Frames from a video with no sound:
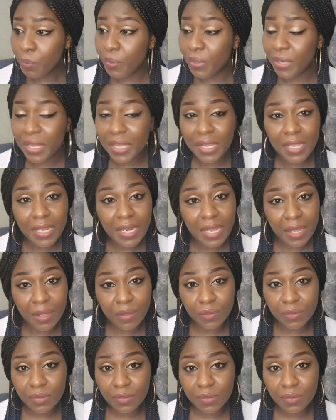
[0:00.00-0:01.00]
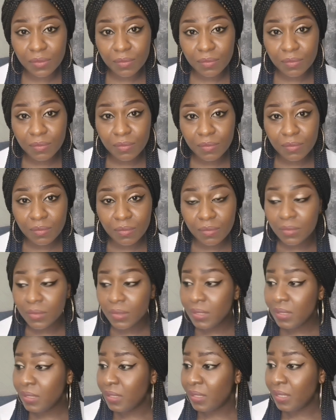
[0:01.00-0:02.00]
Bring it out.
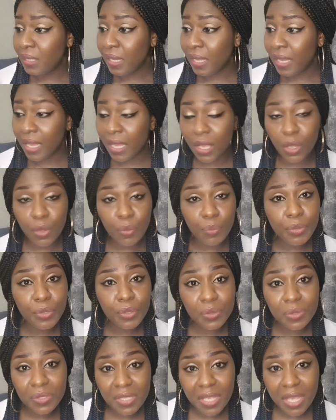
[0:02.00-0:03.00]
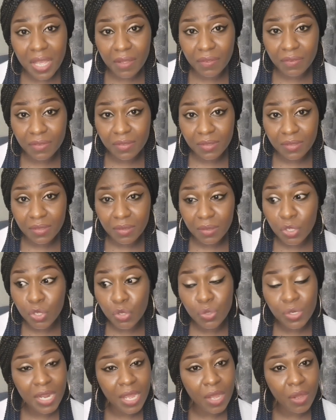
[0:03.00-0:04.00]
Help yourselves.
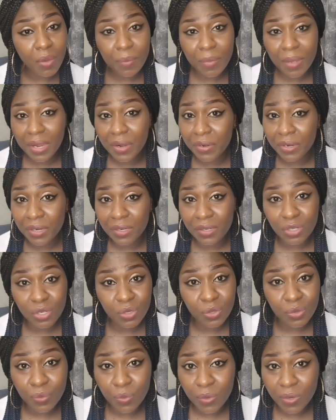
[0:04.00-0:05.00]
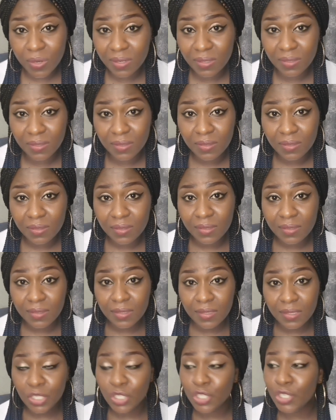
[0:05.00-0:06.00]
You're now married. You're one.
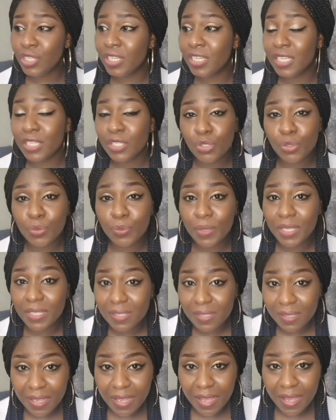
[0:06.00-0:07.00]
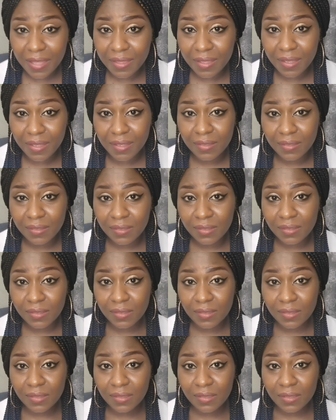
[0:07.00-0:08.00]
You need to be together.
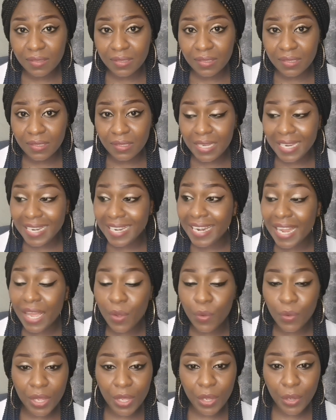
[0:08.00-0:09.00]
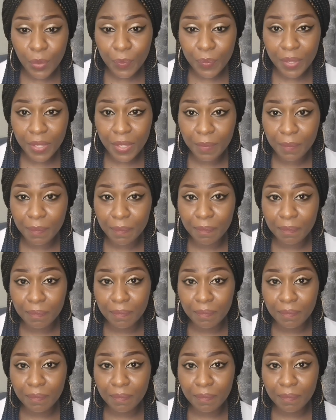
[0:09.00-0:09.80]
Now help him.